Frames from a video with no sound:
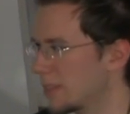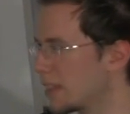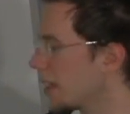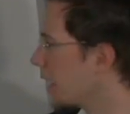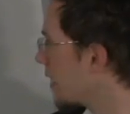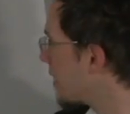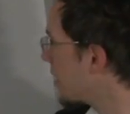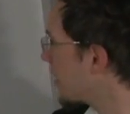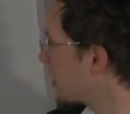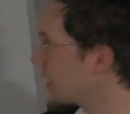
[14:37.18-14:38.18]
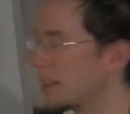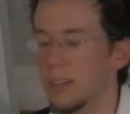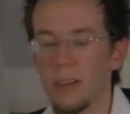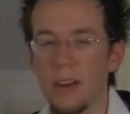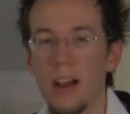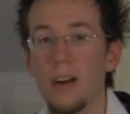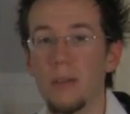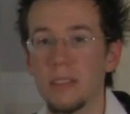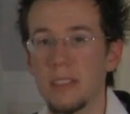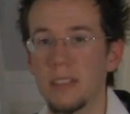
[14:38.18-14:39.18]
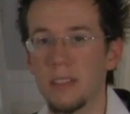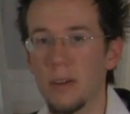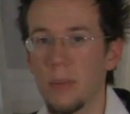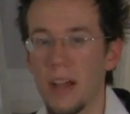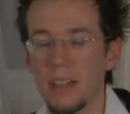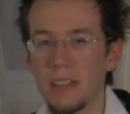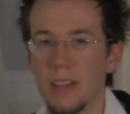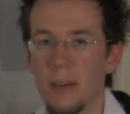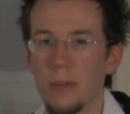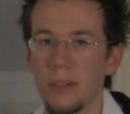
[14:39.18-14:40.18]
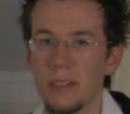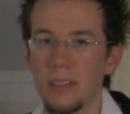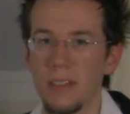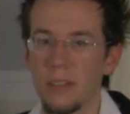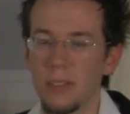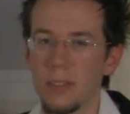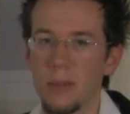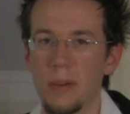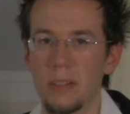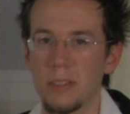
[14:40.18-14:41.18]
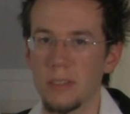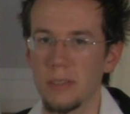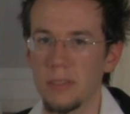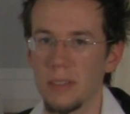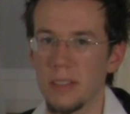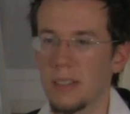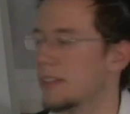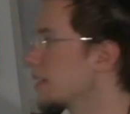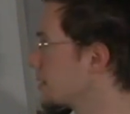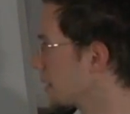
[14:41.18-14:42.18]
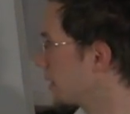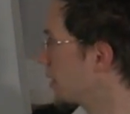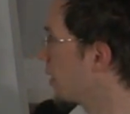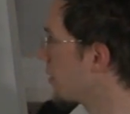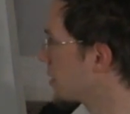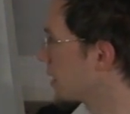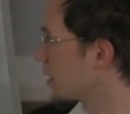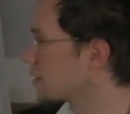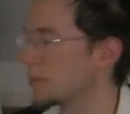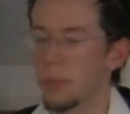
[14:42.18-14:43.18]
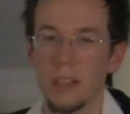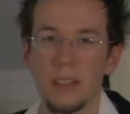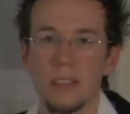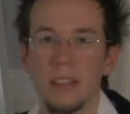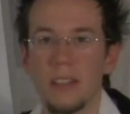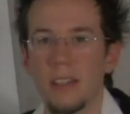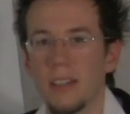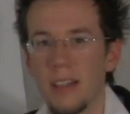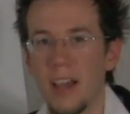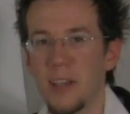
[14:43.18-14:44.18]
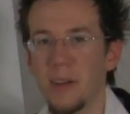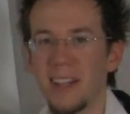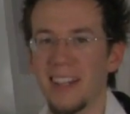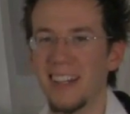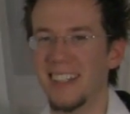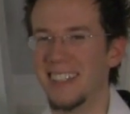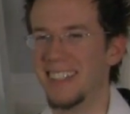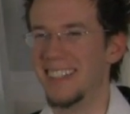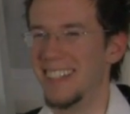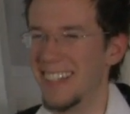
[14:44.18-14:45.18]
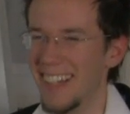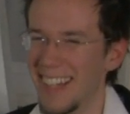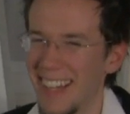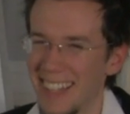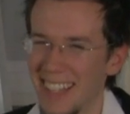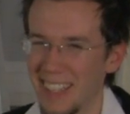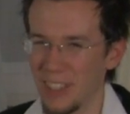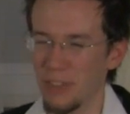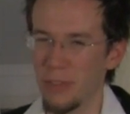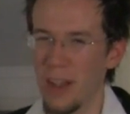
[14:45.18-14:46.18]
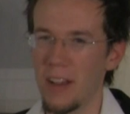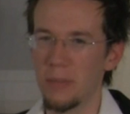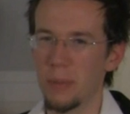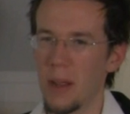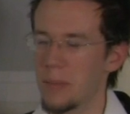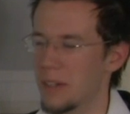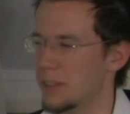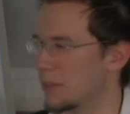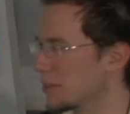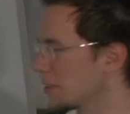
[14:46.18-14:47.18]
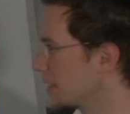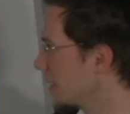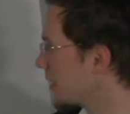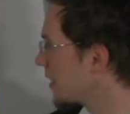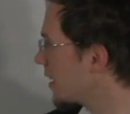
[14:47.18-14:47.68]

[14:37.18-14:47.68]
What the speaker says: yeah. Like you don't always need to go back to that one if you don't want to, really, because then you have 6. But anyway, like there's 5 primary tones in it.